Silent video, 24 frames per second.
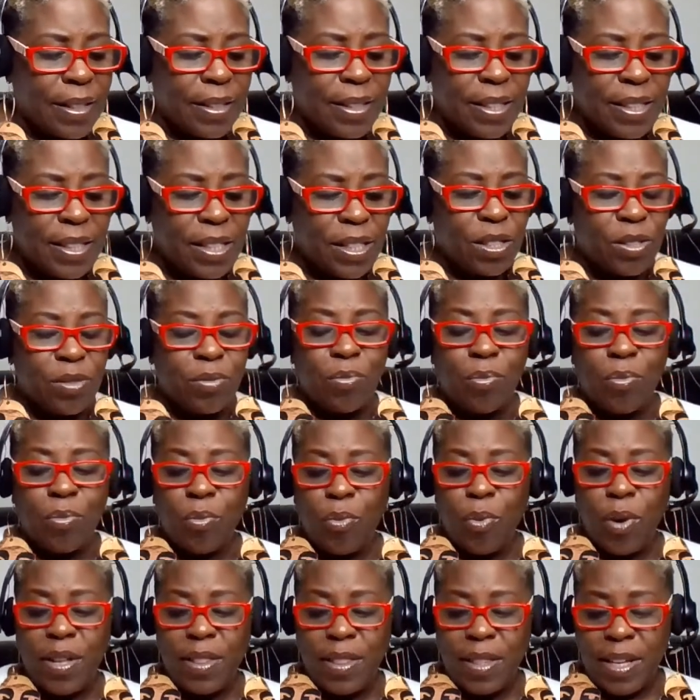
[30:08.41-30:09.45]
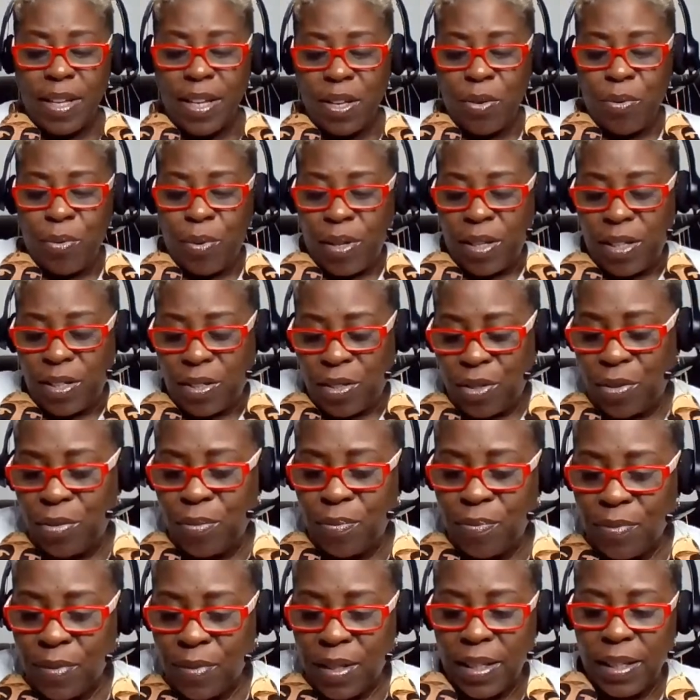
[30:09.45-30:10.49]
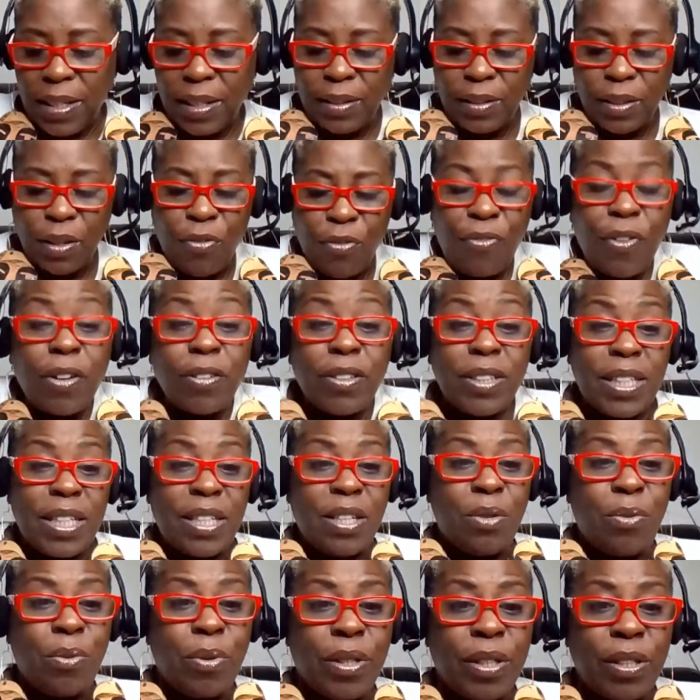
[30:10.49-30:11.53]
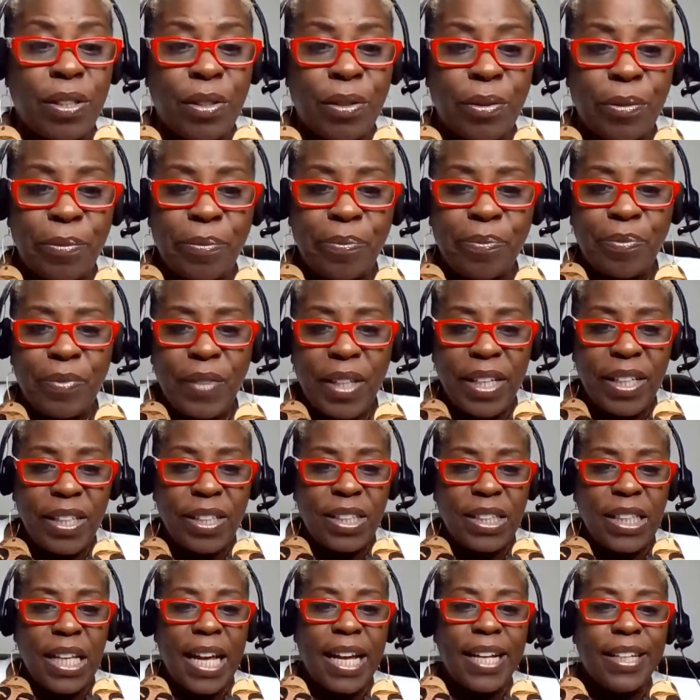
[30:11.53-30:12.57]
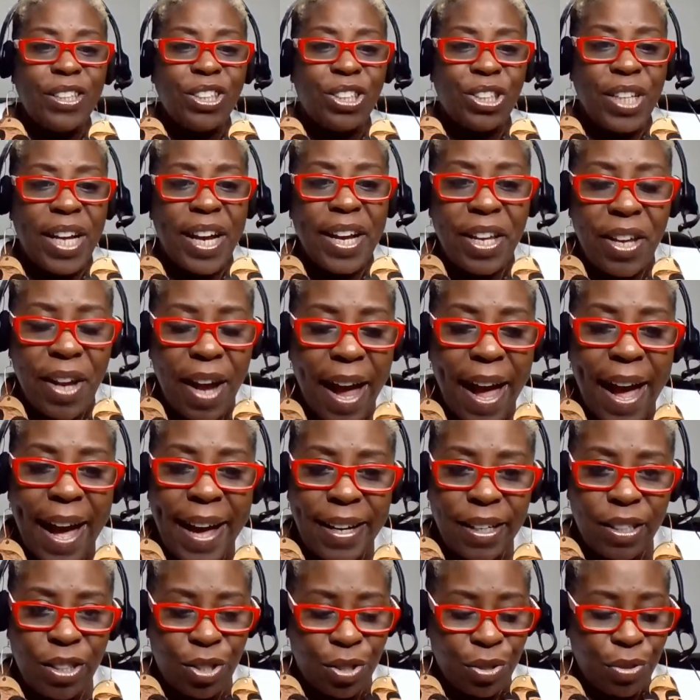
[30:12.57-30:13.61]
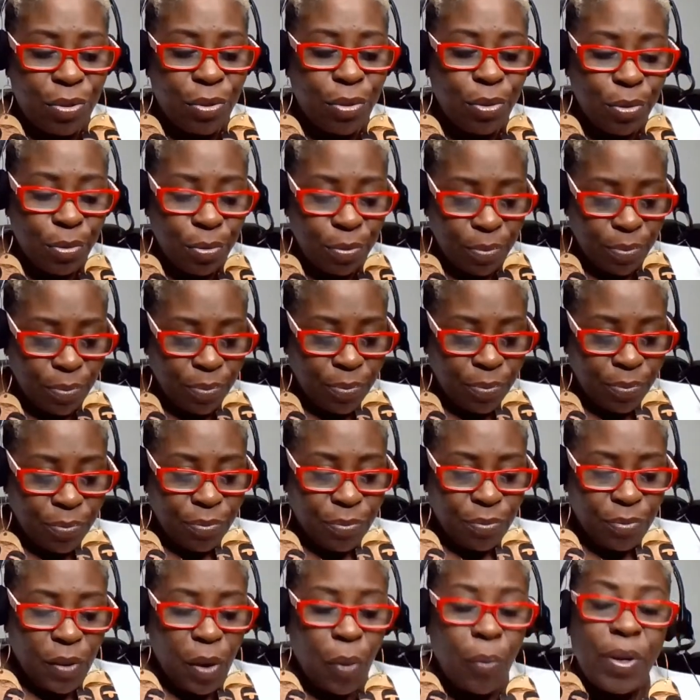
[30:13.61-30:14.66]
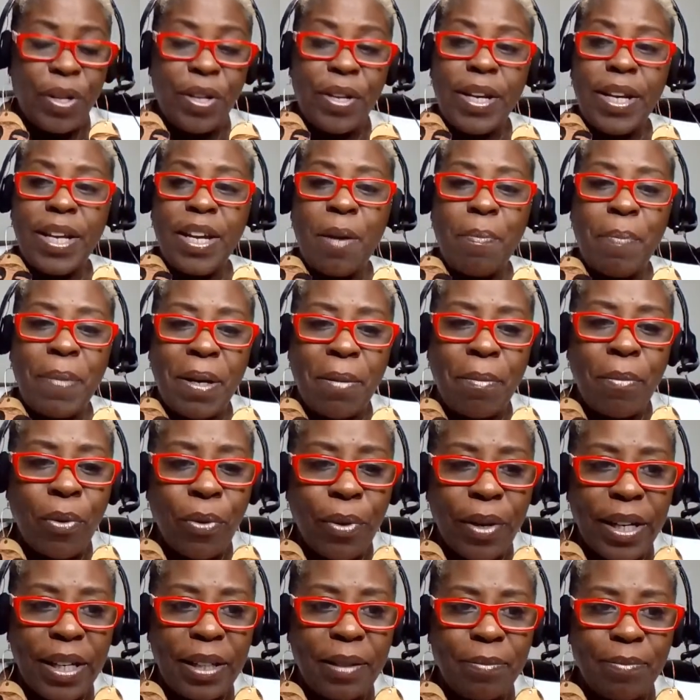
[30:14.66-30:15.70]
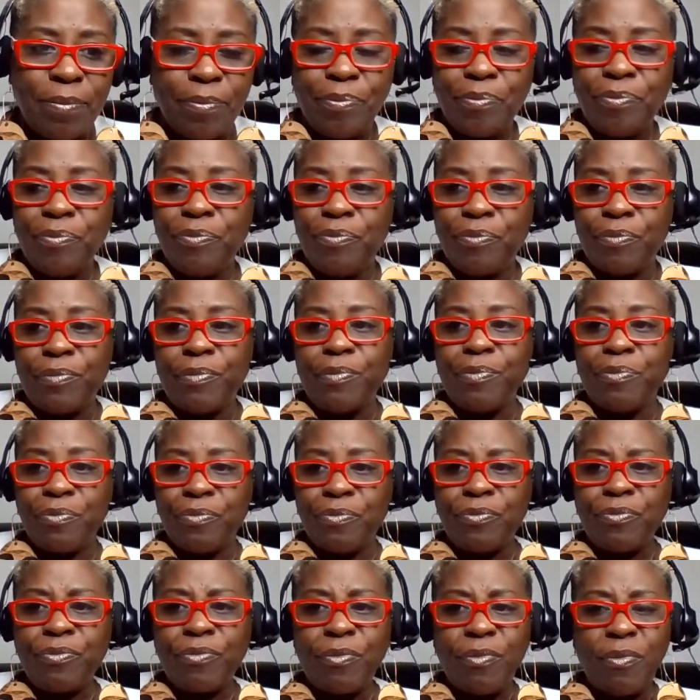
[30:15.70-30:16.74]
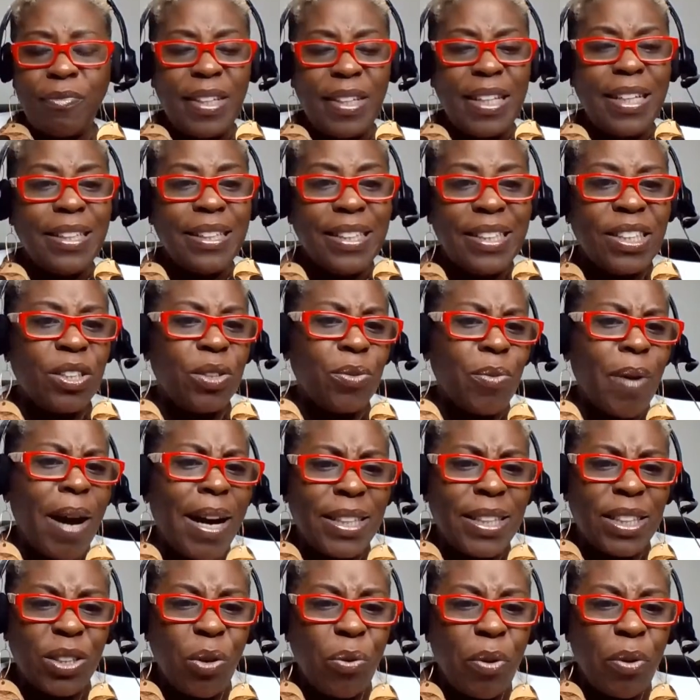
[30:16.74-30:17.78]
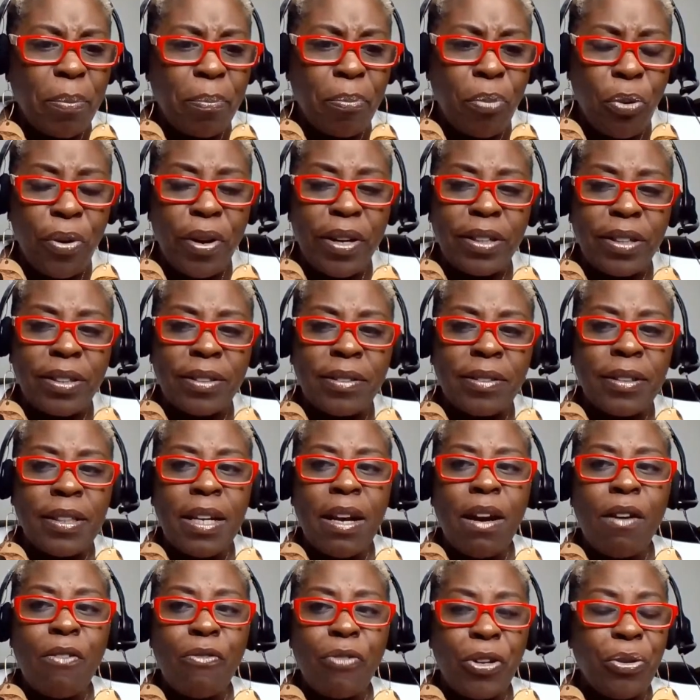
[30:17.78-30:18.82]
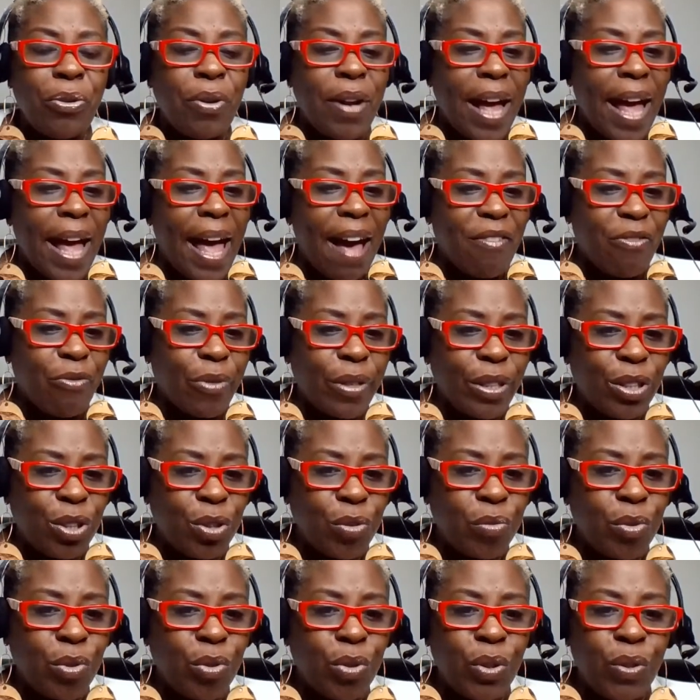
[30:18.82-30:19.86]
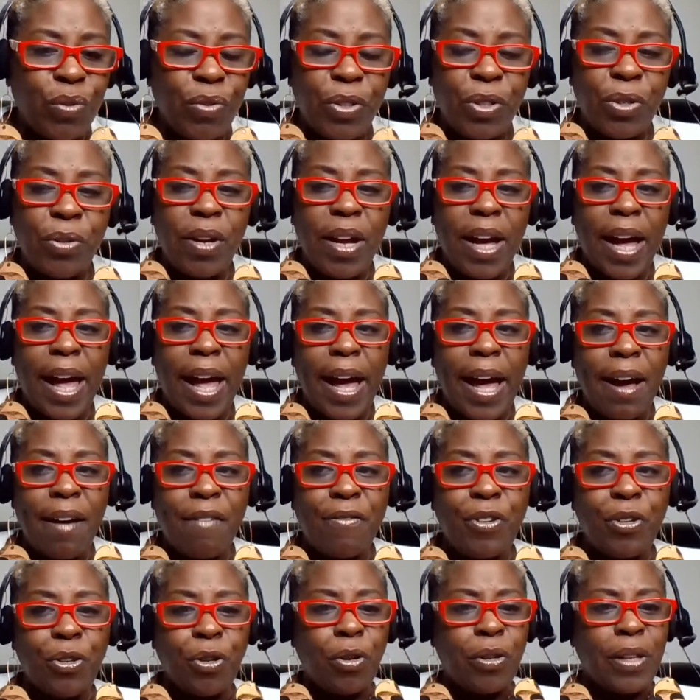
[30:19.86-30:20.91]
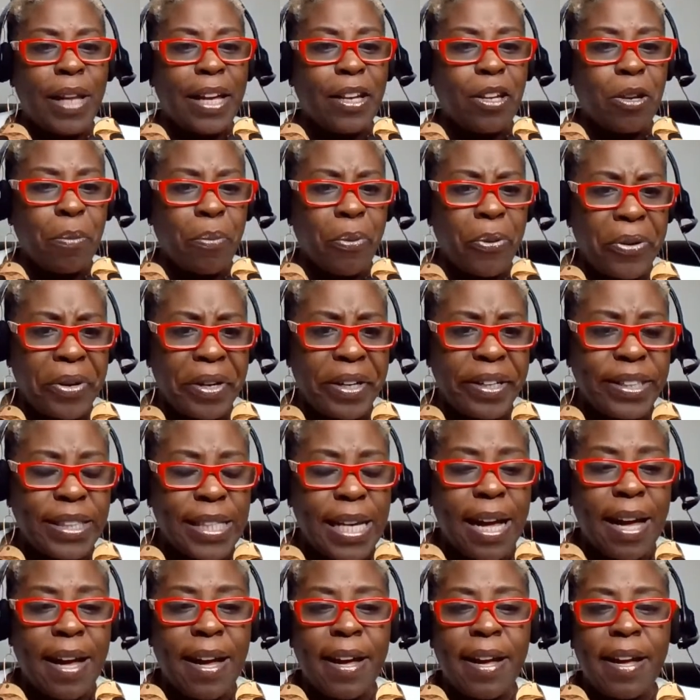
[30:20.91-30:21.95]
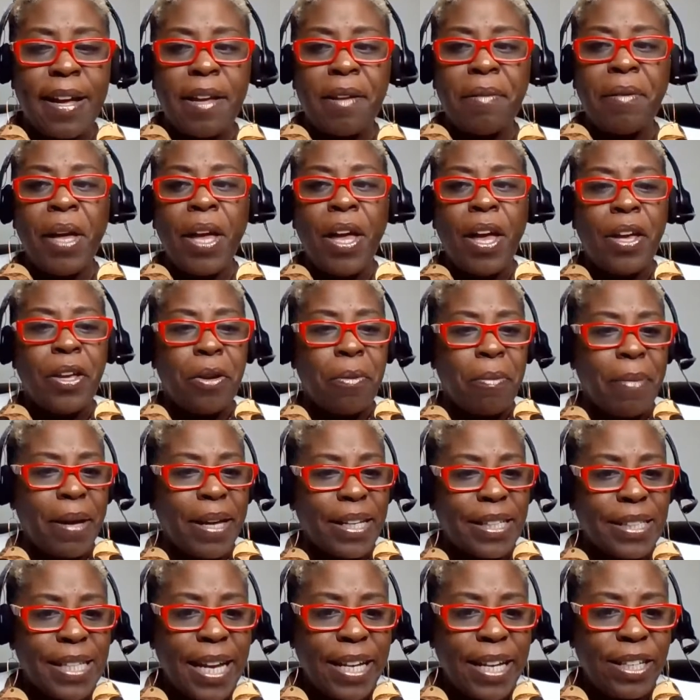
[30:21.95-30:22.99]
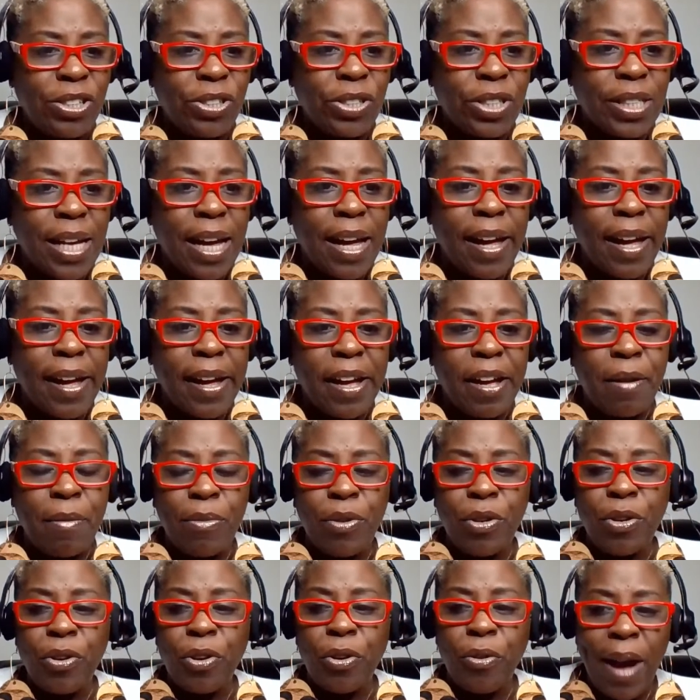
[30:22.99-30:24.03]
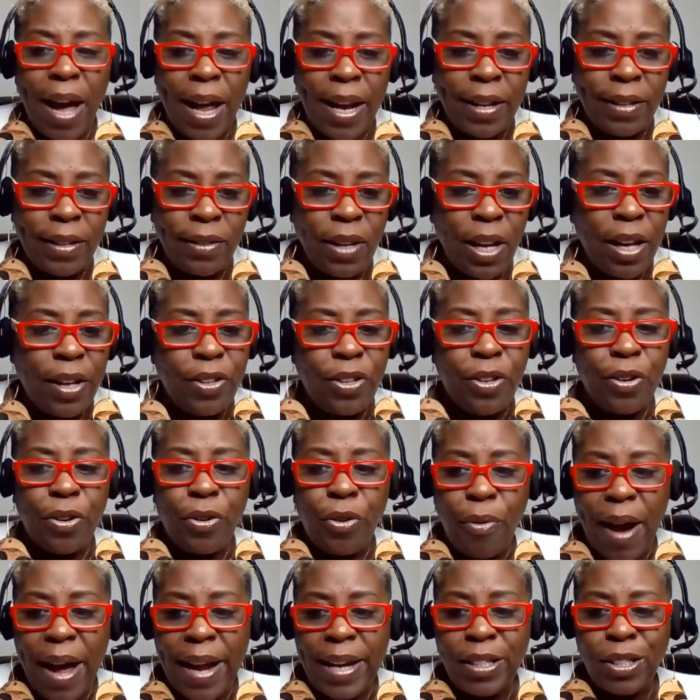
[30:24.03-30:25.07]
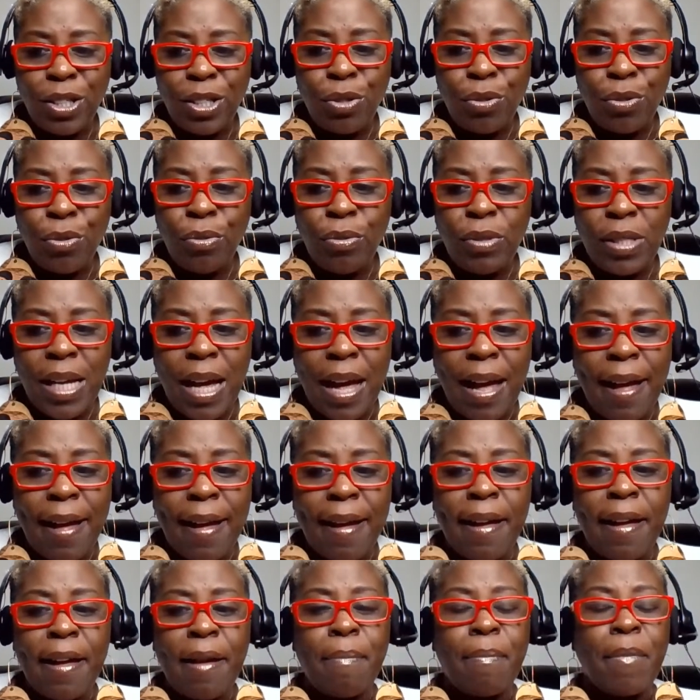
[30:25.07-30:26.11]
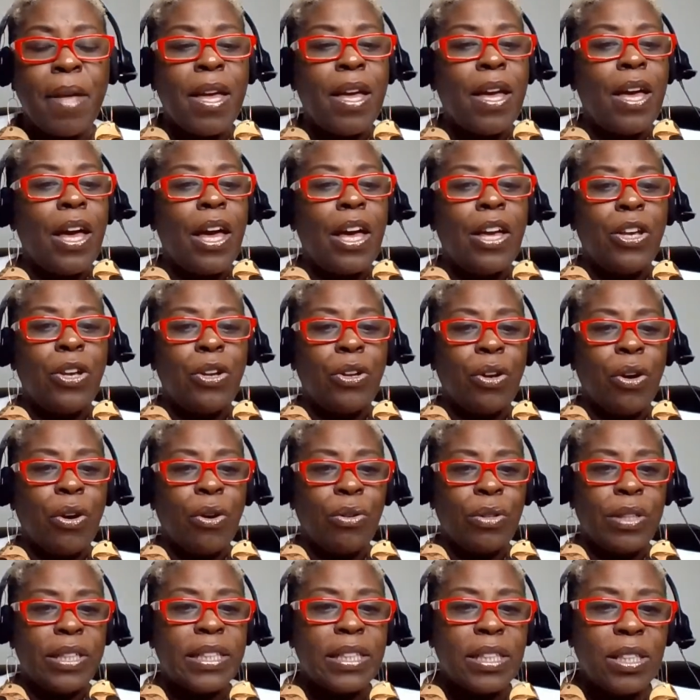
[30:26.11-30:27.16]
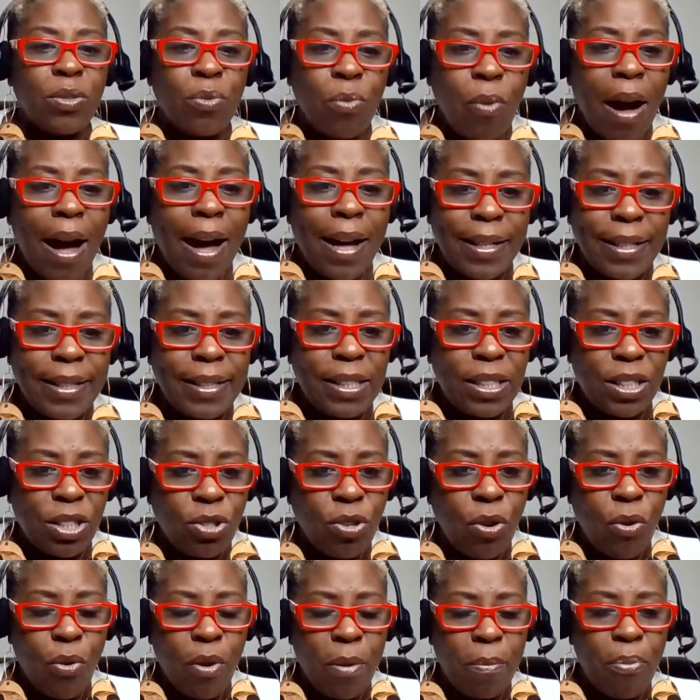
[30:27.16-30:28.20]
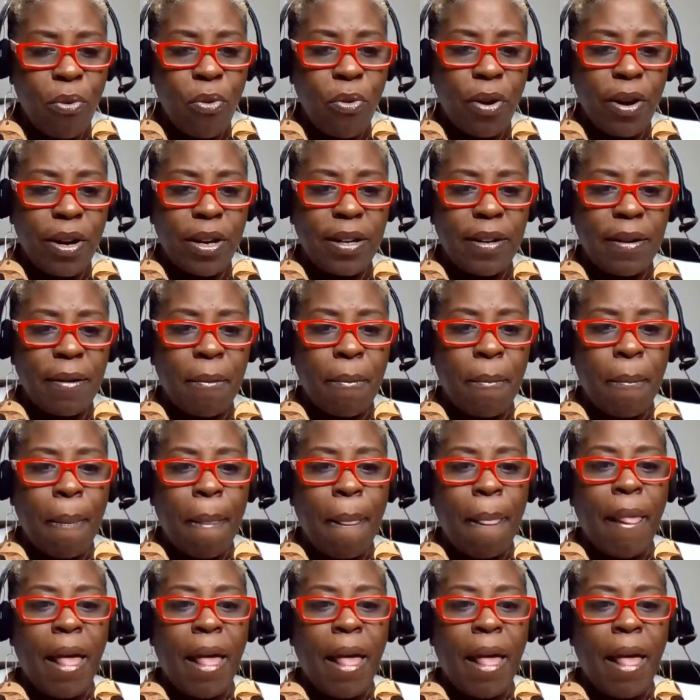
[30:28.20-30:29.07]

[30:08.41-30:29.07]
This is one thing you want to do. The first thing you want to do is check your attitude when you get up in the morning. This is why it's so important for you to have rituals, for you to have, like your prayer time, your meditation time, your gratitude time. This is why this is so important.